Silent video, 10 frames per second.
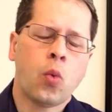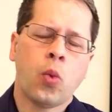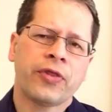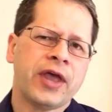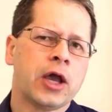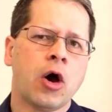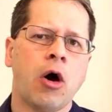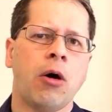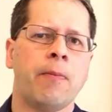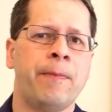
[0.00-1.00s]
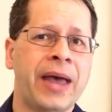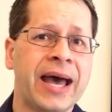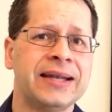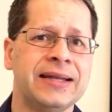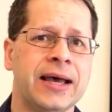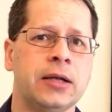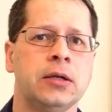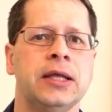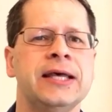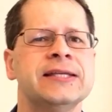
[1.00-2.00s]
What they call bad
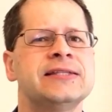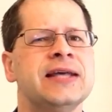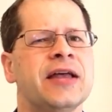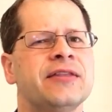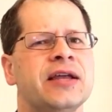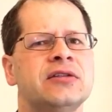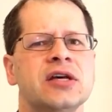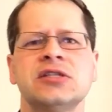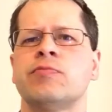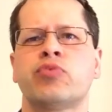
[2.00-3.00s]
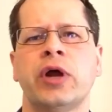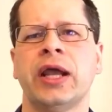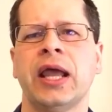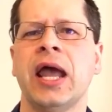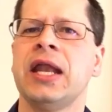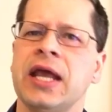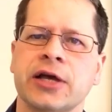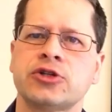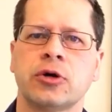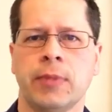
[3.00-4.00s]
debt is debt that doesn't bring any
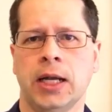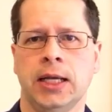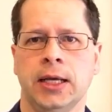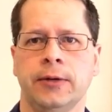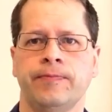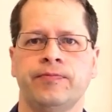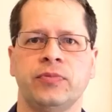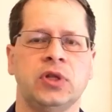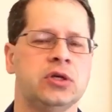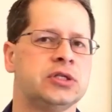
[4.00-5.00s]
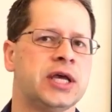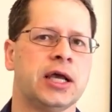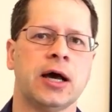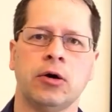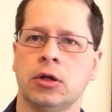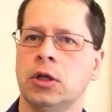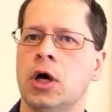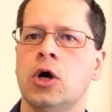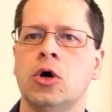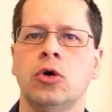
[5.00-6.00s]
extra money in. You take out a
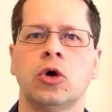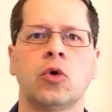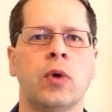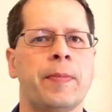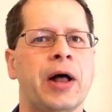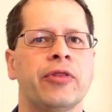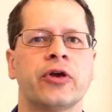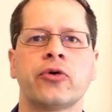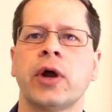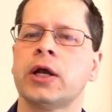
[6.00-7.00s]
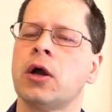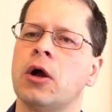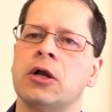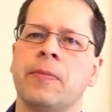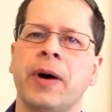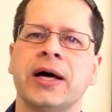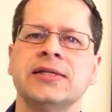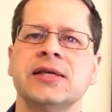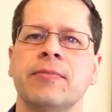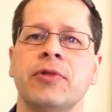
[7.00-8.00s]
loan or whip out the credit card to buy
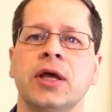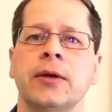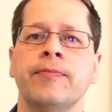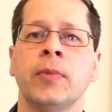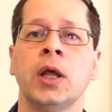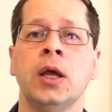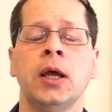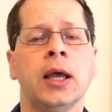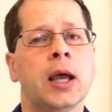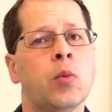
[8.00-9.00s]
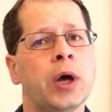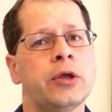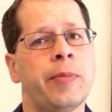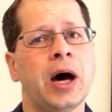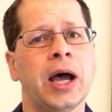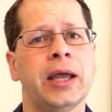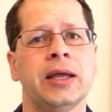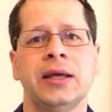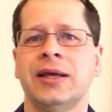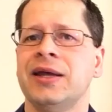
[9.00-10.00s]
something, and what you buy
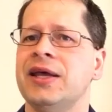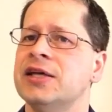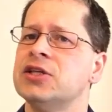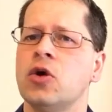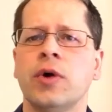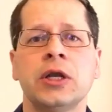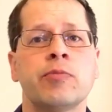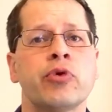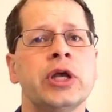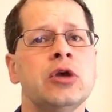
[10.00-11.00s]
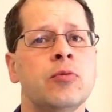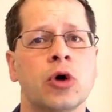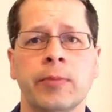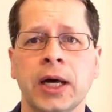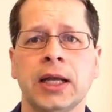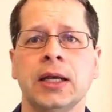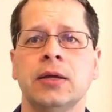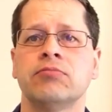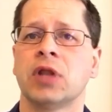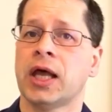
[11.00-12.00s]
isn't going to bring you more
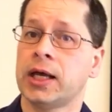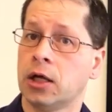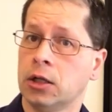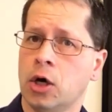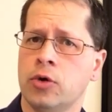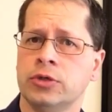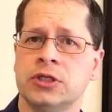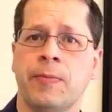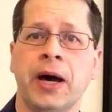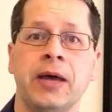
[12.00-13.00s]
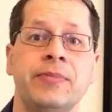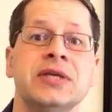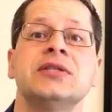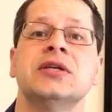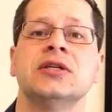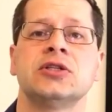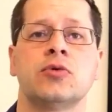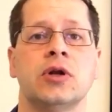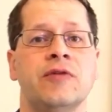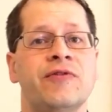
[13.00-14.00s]
money like a loan to buy a business
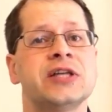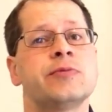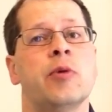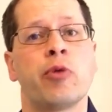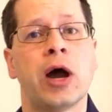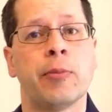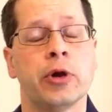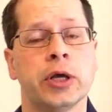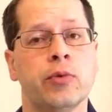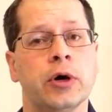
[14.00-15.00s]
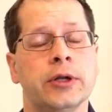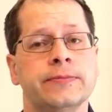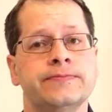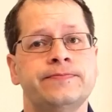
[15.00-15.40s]
or an investment property would.